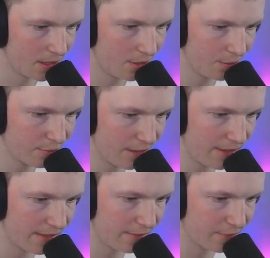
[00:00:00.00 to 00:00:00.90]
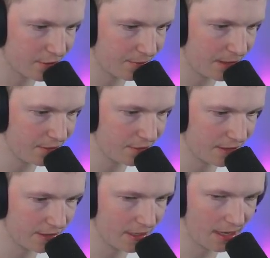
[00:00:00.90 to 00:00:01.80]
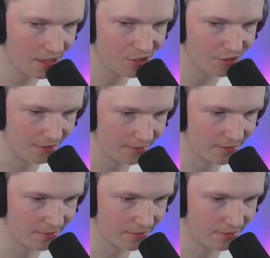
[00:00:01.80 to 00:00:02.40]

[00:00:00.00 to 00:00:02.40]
It was ready for some engine action.